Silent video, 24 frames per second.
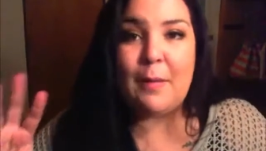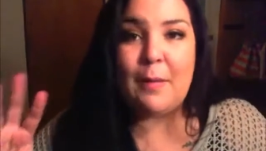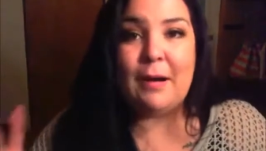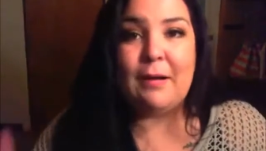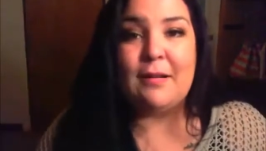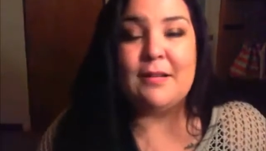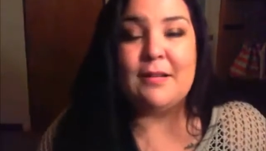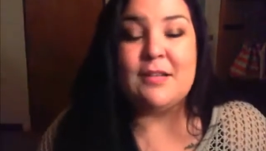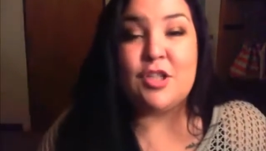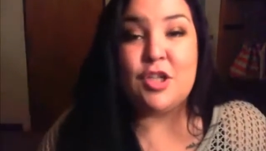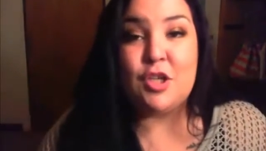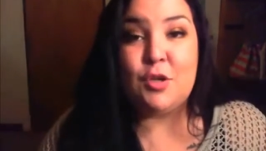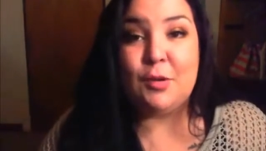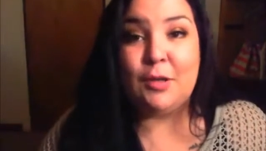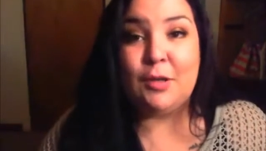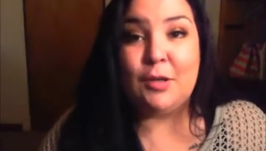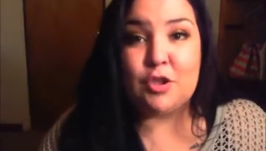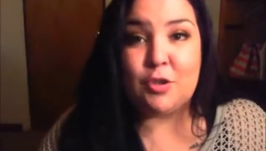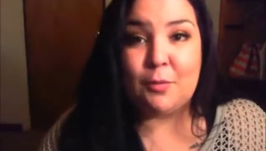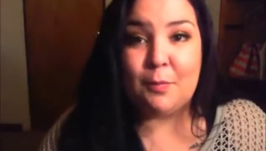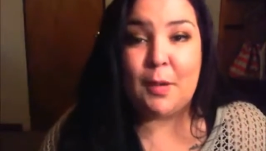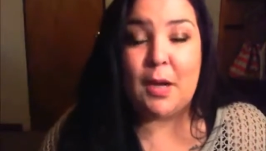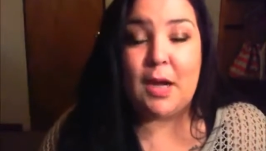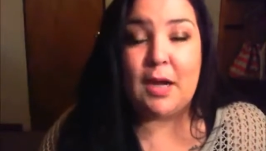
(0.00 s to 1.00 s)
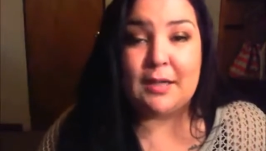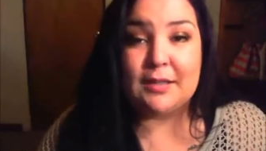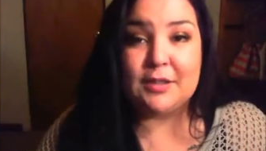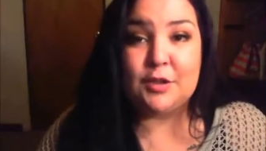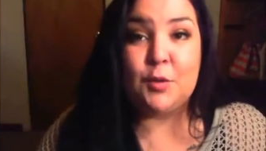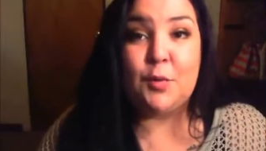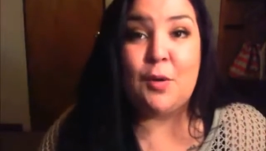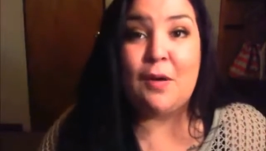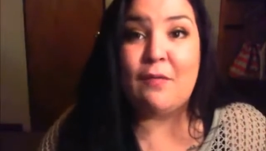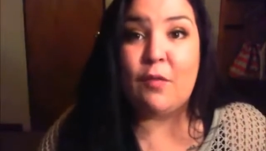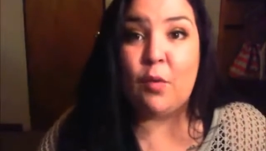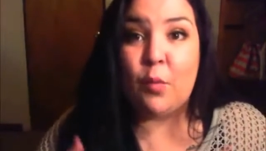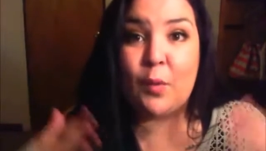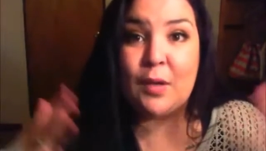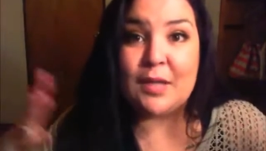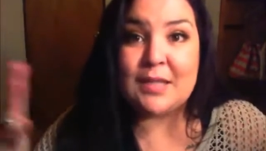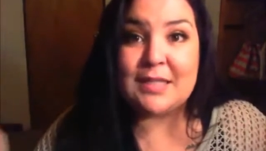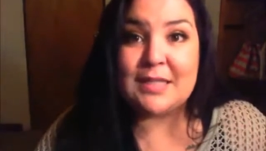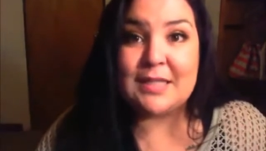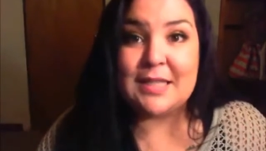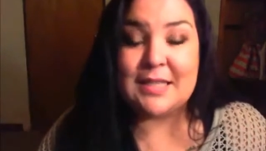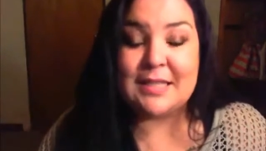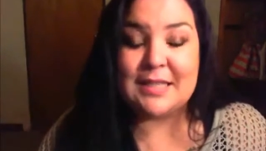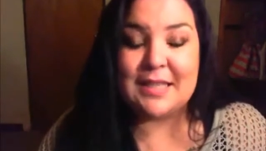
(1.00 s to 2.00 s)
about until you get your box, whoever
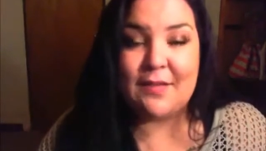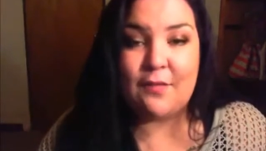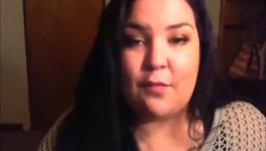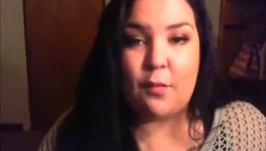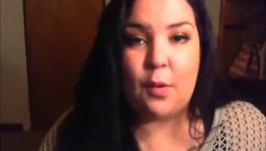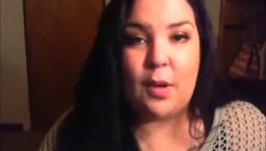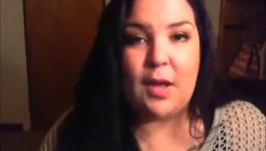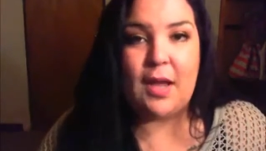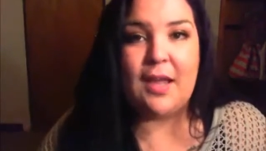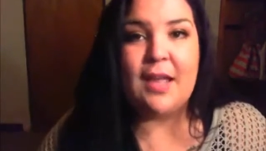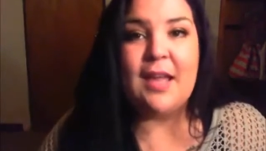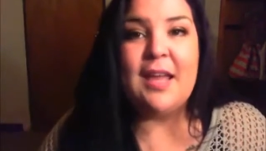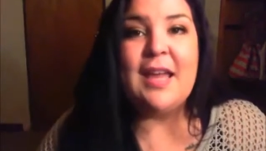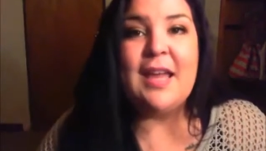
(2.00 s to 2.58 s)
wins this giveaway.